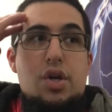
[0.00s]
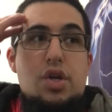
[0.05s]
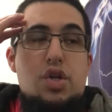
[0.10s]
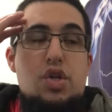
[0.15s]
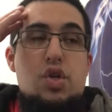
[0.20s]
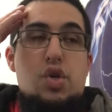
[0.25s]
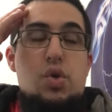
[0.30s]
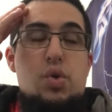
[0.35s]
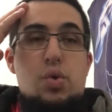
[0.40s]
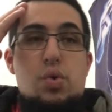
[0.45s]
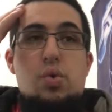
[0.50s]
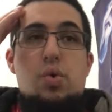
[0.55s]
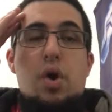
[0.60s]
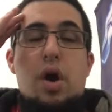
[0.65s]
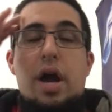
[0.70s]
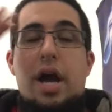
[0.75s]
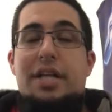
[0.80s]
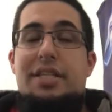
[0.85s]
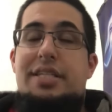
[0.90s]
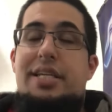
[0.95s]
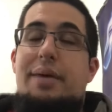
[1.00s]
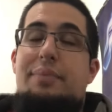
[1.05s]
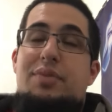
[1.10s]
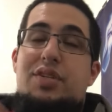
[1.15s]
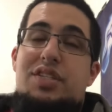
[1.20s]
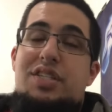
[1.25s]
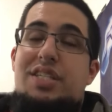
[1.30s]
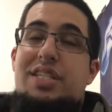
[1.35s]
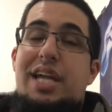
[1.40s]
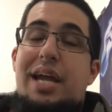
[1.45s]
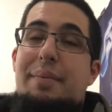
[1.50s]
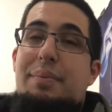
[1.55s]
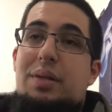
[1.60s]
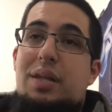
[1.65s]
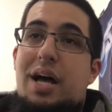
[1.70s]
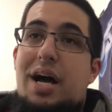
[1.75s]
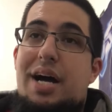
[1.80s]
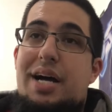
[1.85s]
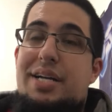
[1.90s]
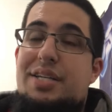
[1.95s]
you attempt to
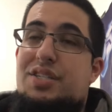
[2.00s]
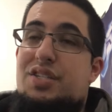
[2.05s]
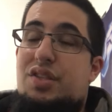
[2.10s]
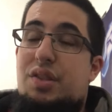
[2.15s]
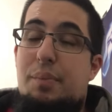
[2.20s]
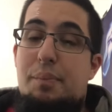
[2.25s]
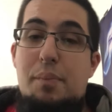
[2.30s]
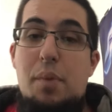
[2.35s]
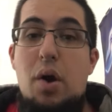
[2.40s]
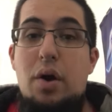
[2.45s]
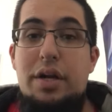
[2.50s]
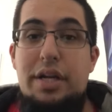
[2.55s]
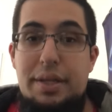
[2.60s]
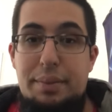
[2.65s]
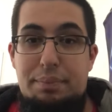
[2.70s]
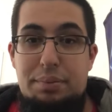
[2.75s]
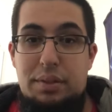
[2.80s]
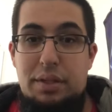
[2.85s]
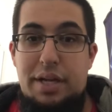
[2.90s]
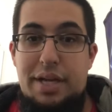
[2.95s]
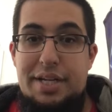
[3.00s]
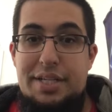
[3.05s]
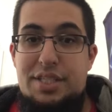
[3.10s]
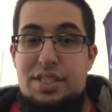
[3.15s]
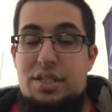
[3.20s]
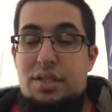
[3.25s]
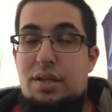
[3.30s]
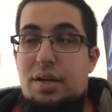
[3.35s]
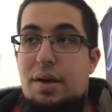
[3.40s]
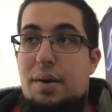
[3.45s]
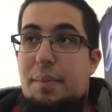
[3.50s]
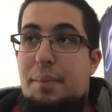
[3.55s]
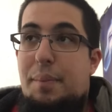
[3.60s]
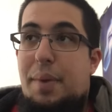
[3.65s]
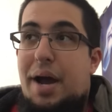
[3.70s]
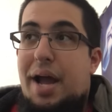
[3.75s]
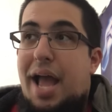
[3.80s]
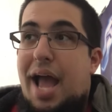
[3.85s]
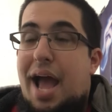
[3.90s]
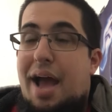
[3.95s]
stabilize the marketplace
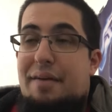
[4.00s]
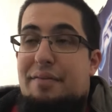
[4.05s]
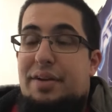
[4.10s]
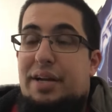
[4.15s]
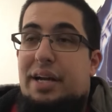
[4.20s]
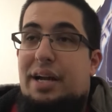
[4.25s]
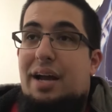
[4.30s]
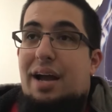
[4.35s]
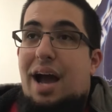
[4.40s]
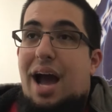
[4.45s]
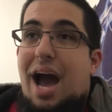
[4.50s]
by having